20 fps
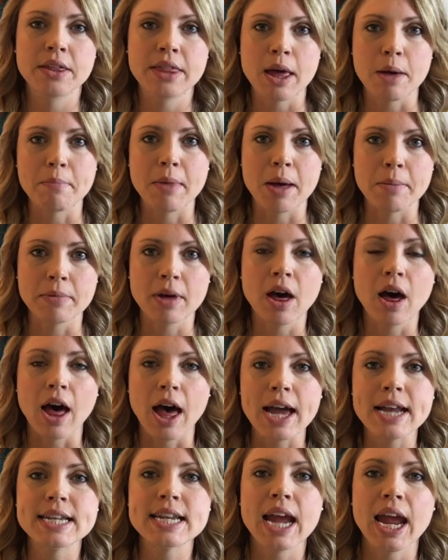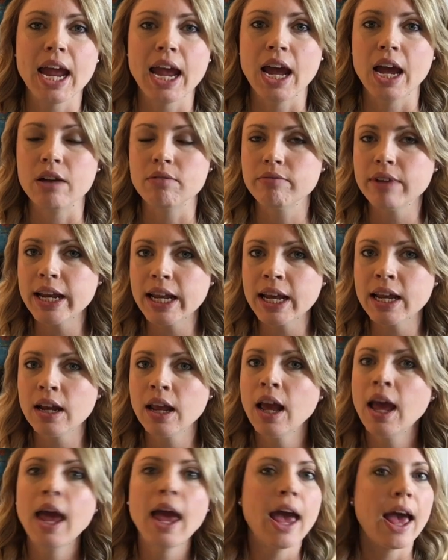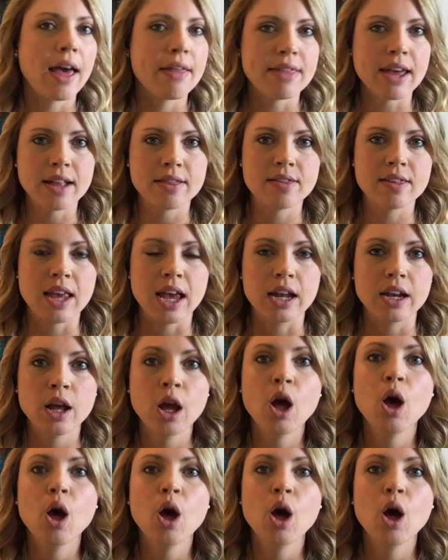that Mom got, and read it, and that's it.